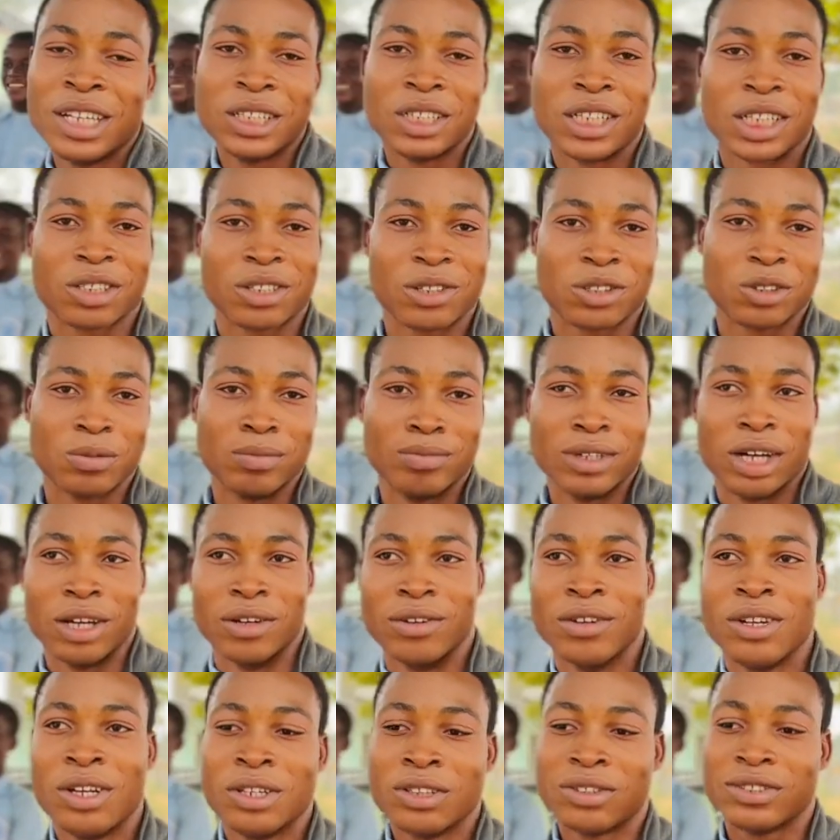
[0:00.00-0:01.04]
Just want to know.
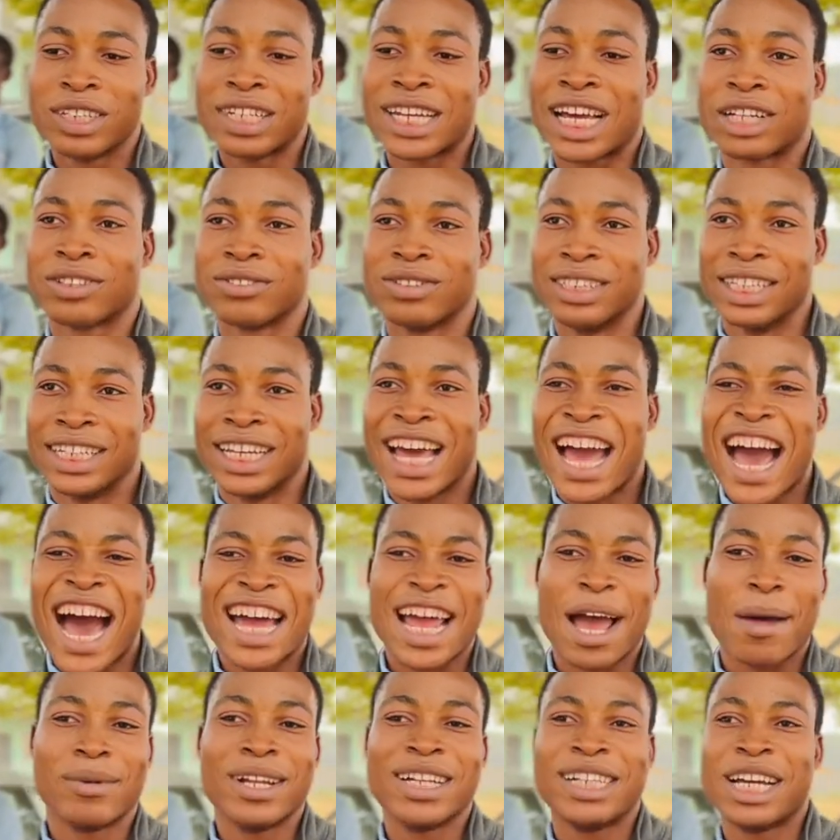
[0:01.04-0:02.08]
You know, today.
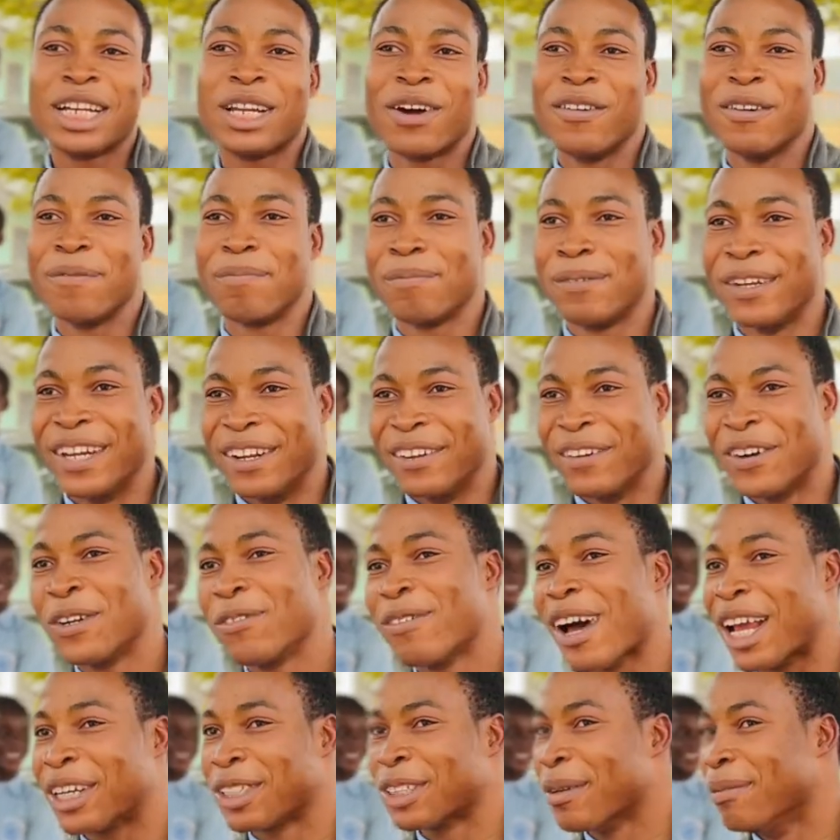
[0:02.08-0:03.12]
I am needed of the play. You
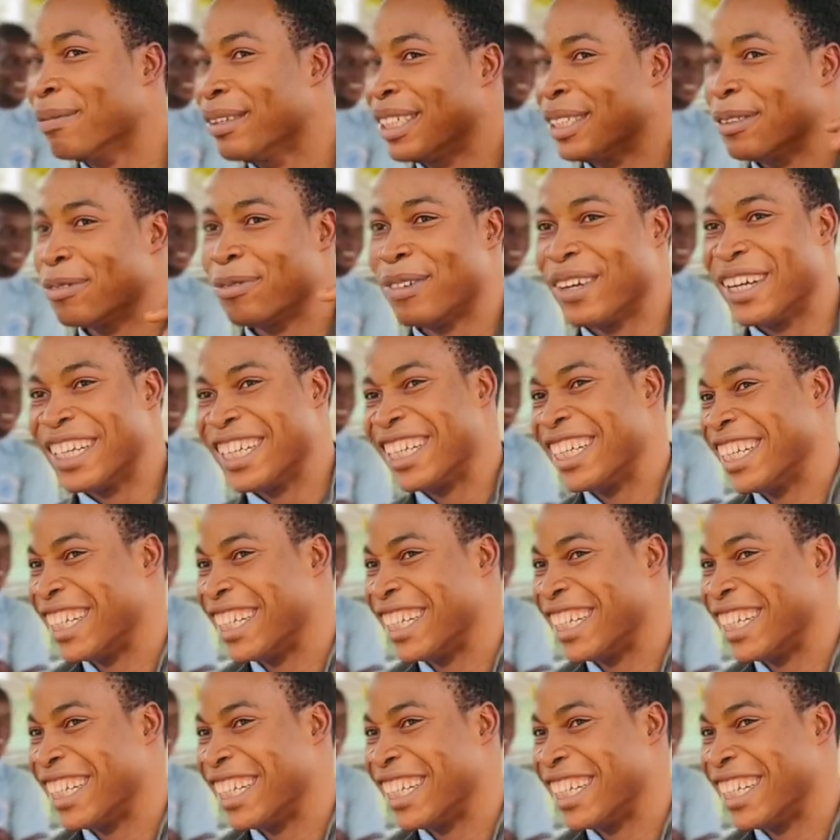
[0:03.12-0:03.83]
will show me the way.